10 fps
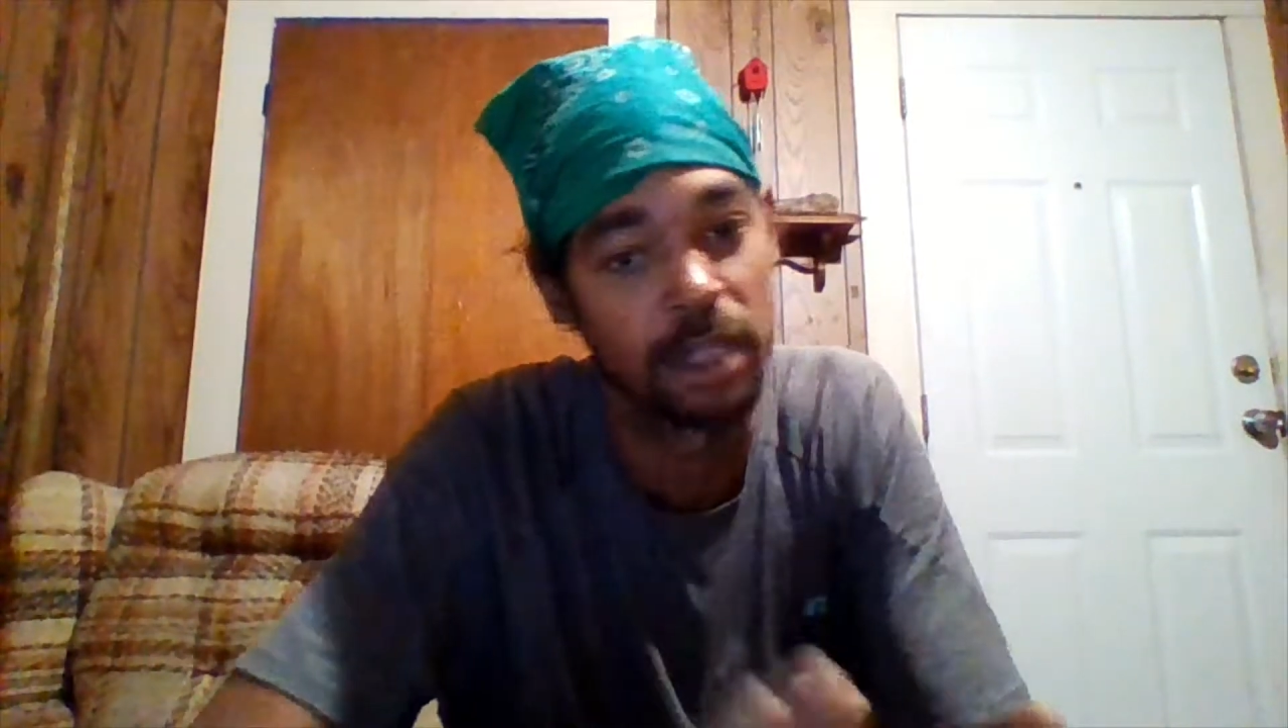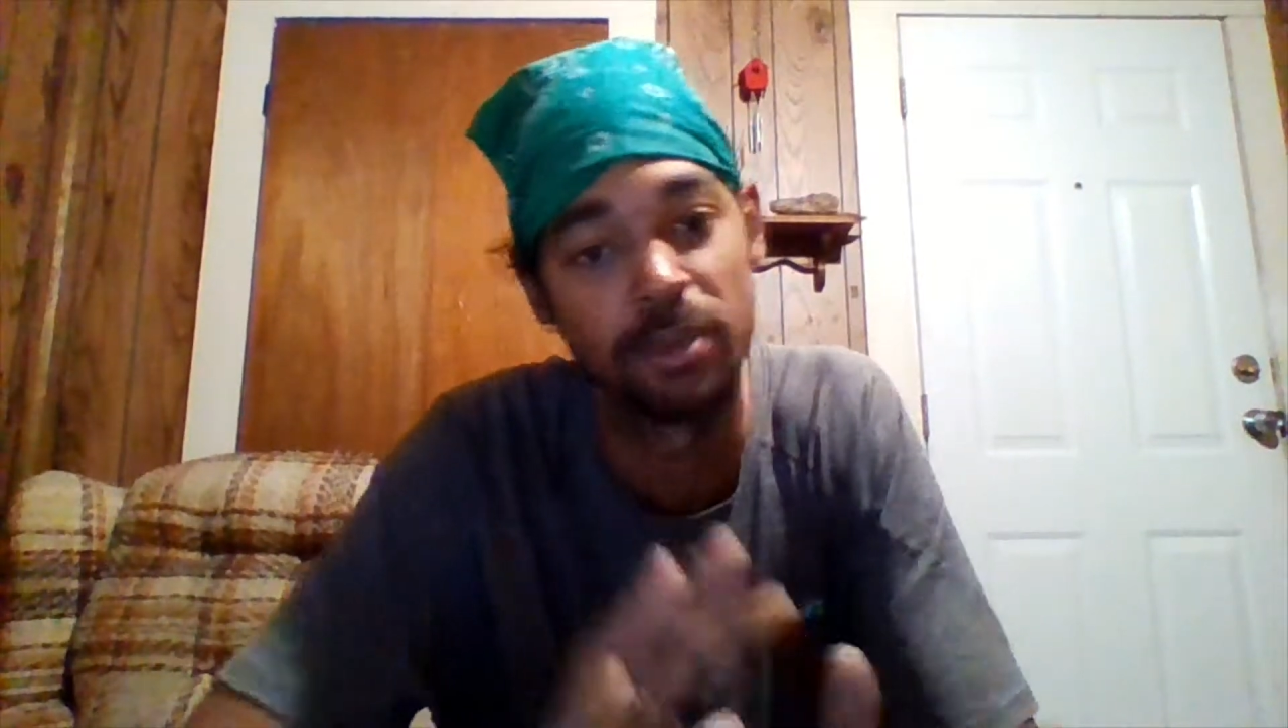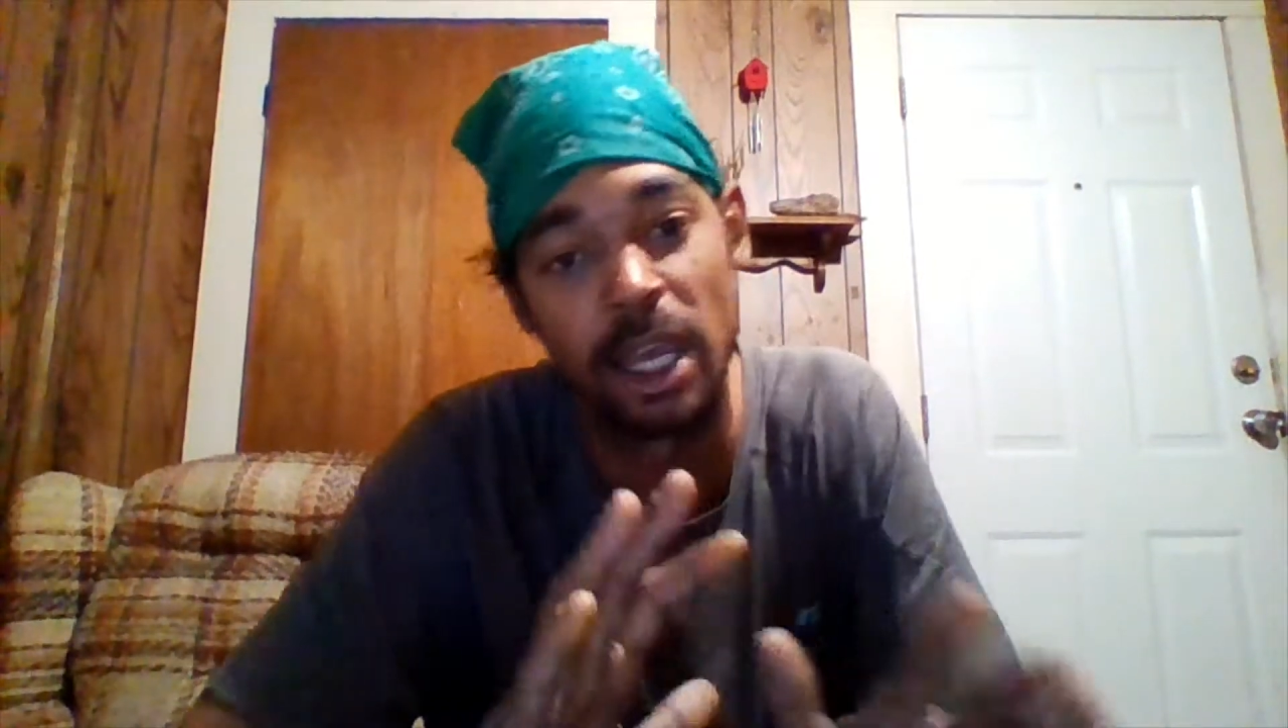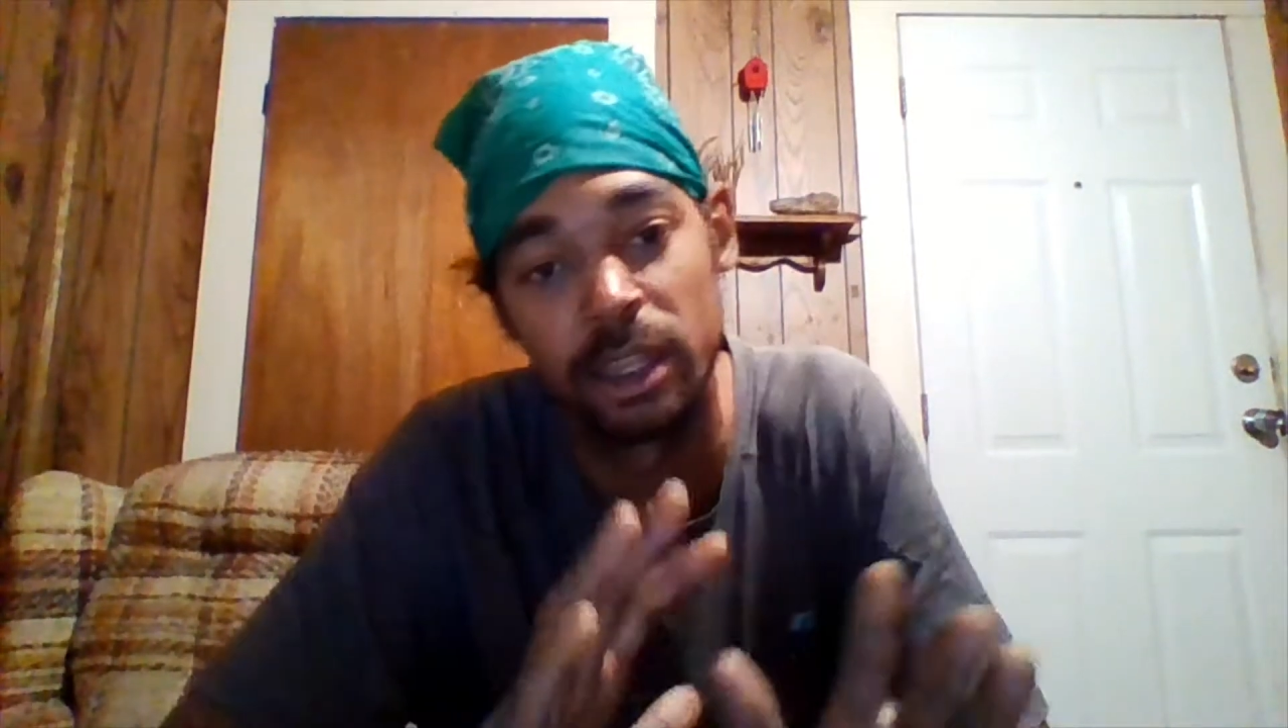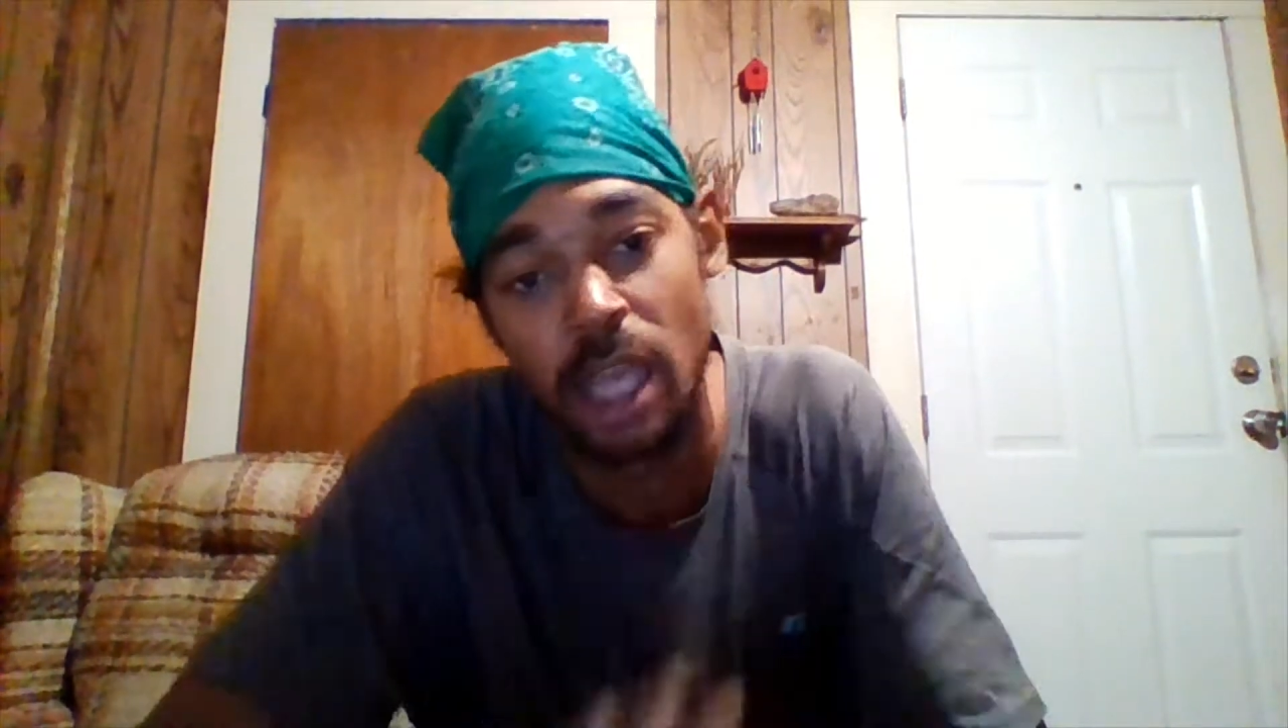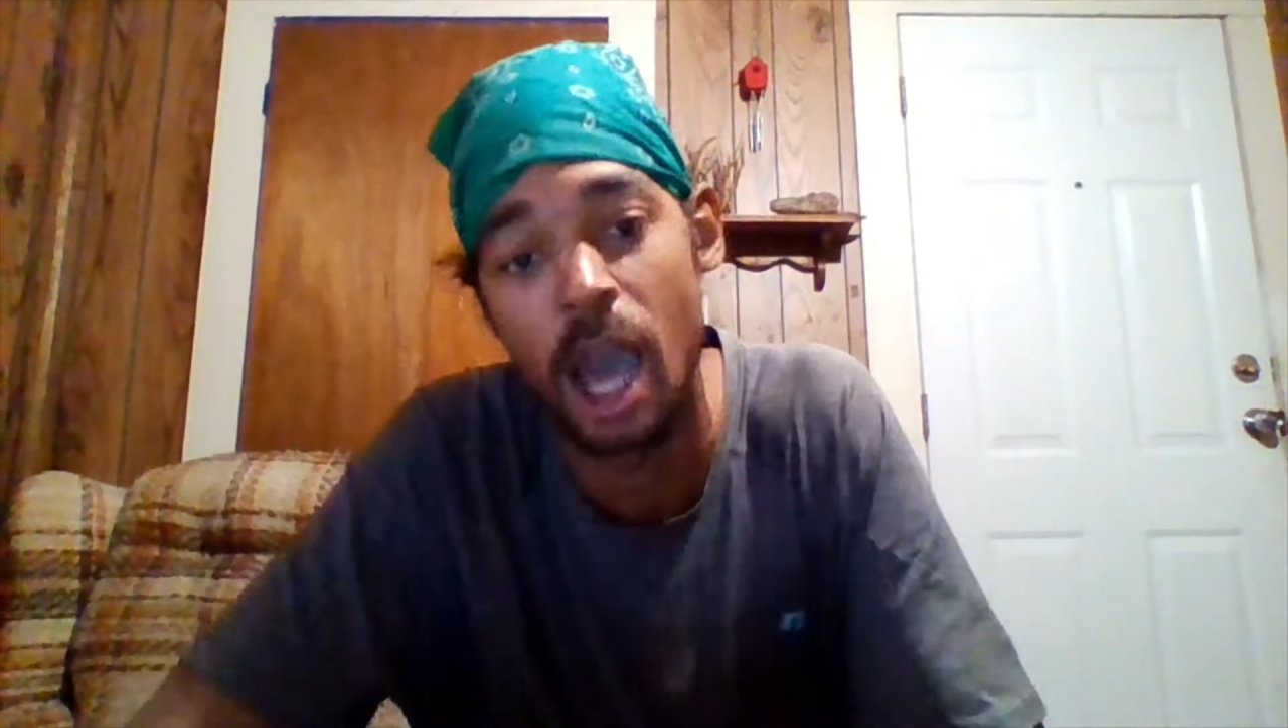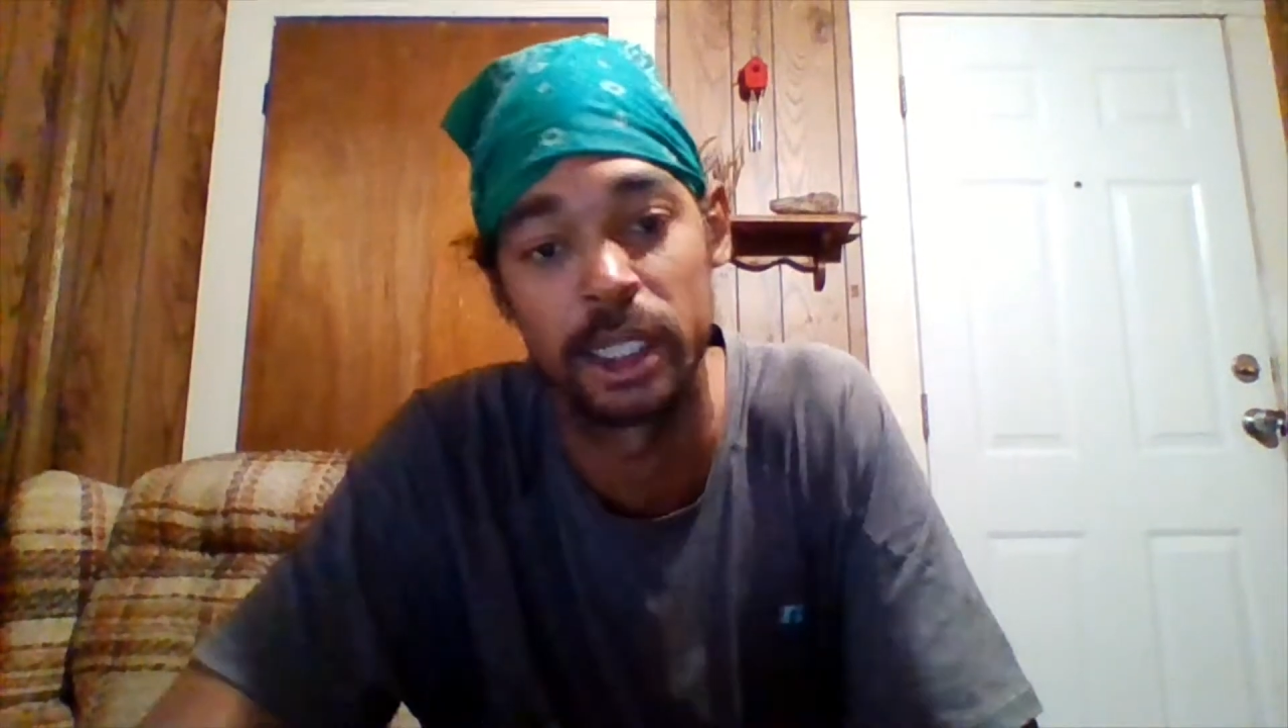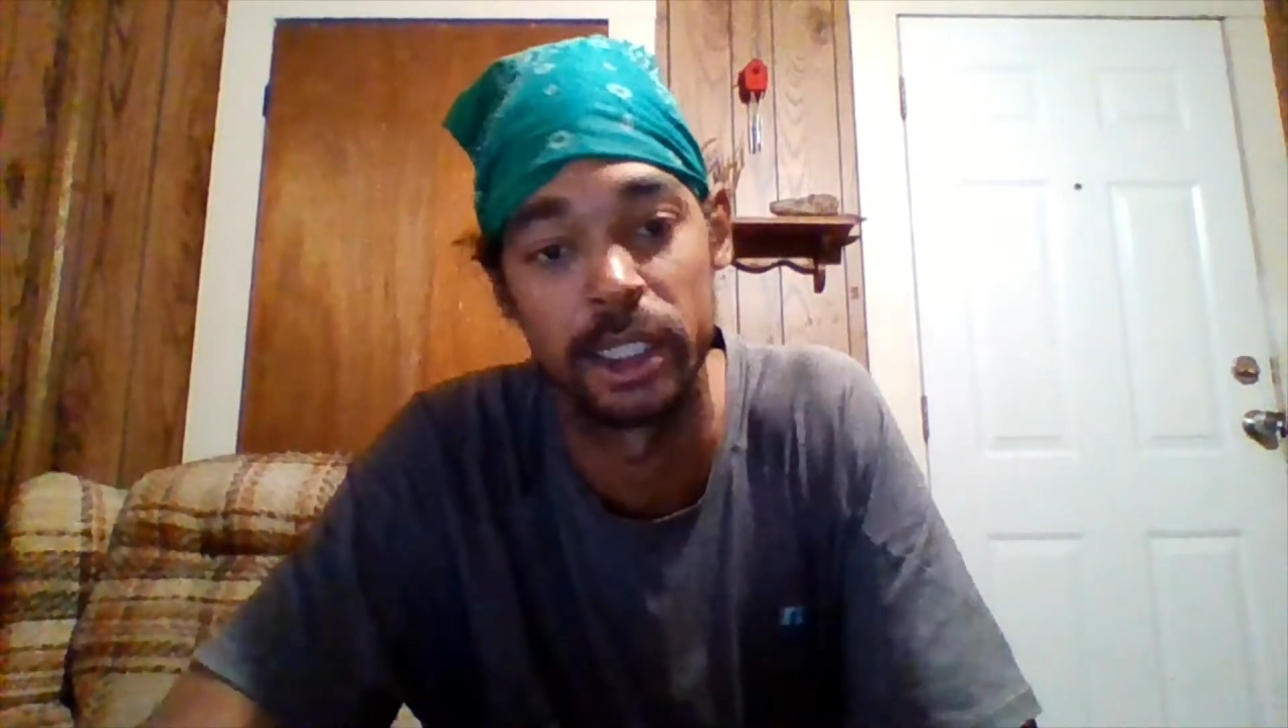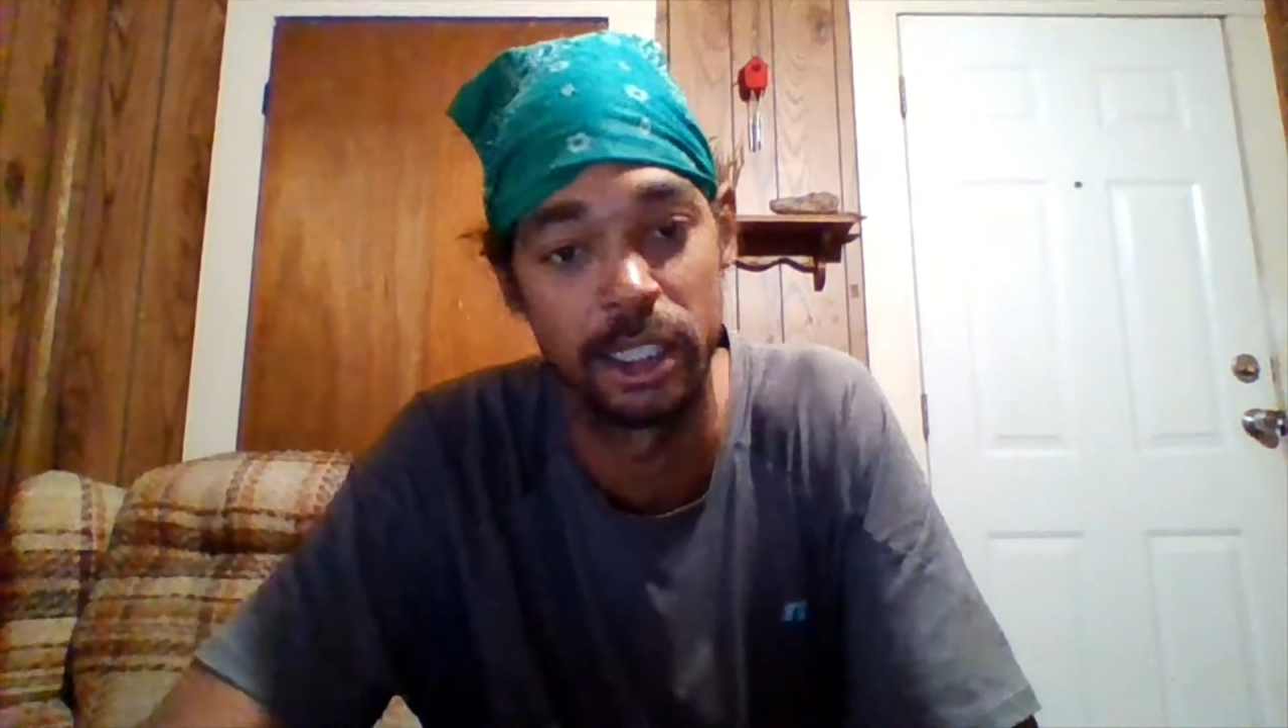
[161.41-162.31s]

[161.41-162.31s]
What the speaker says: I'm not knocking